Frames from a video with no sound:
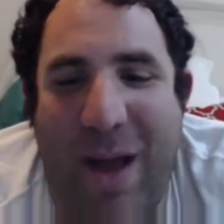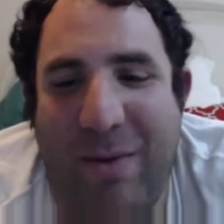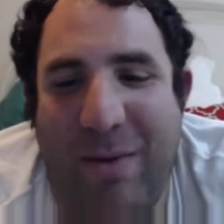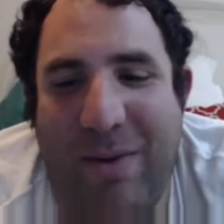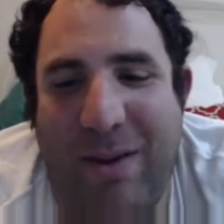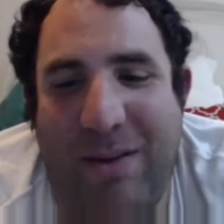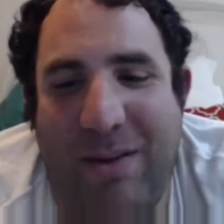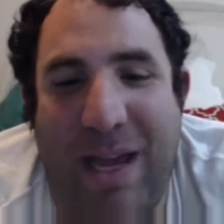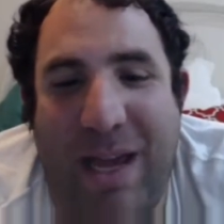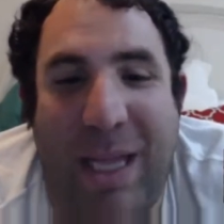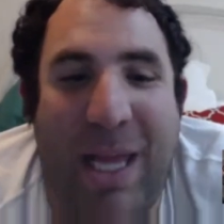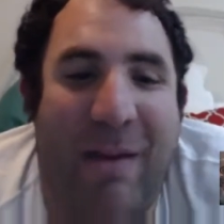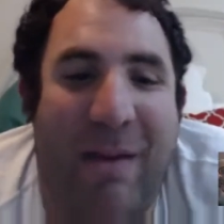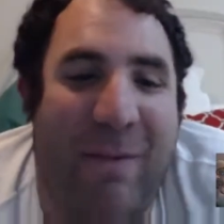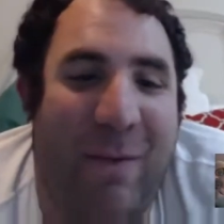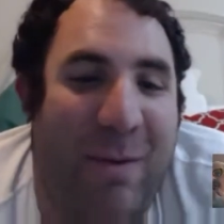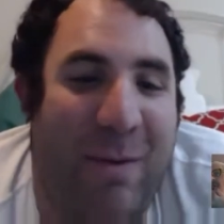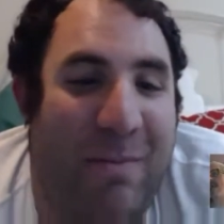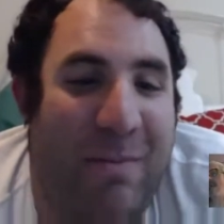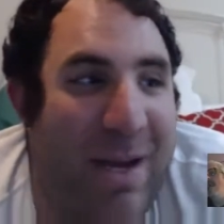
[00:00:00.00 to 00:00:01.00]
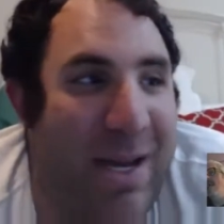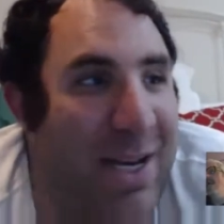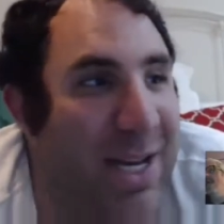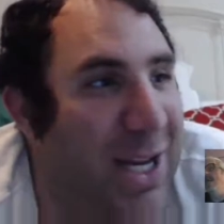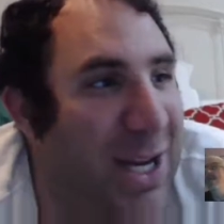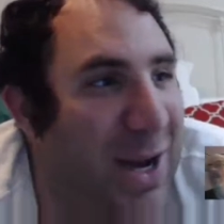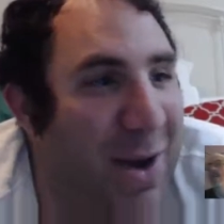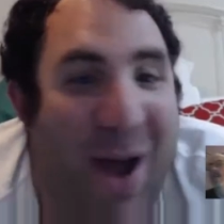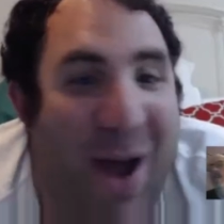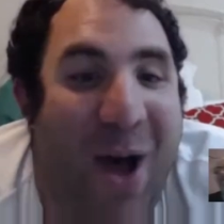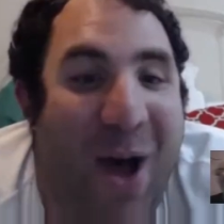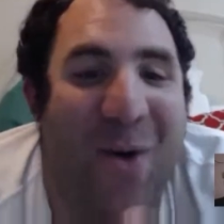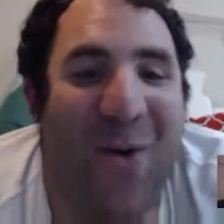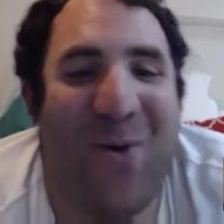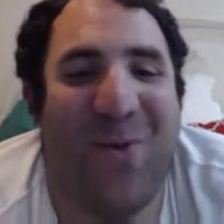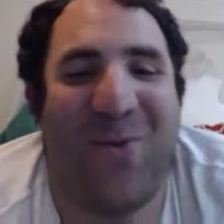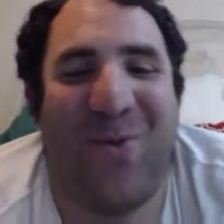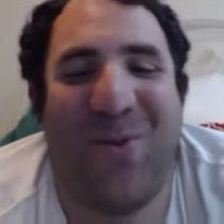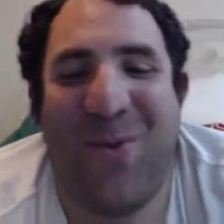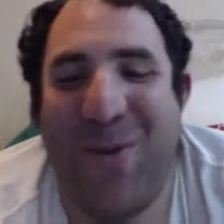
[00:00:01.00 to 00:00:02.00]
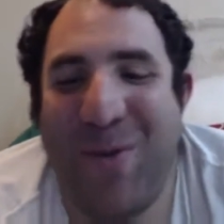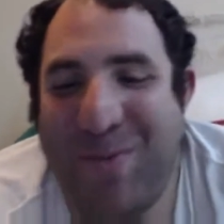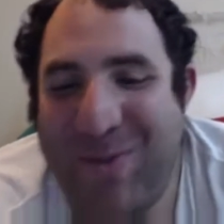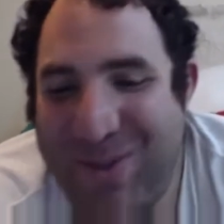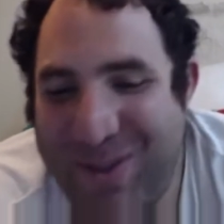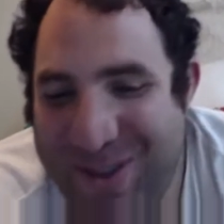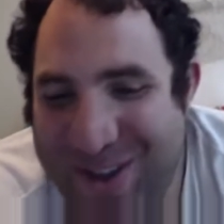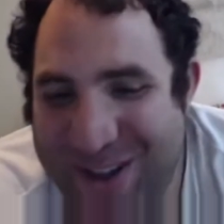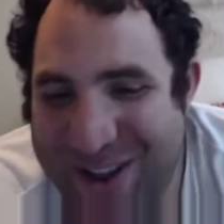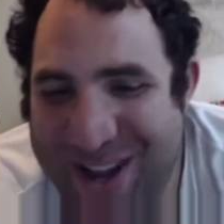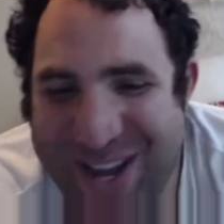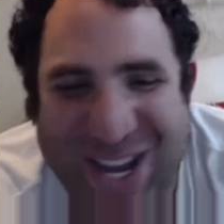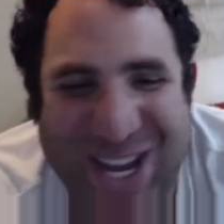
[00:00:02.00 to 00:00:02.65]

I was gonna say lover, but you know. Oh.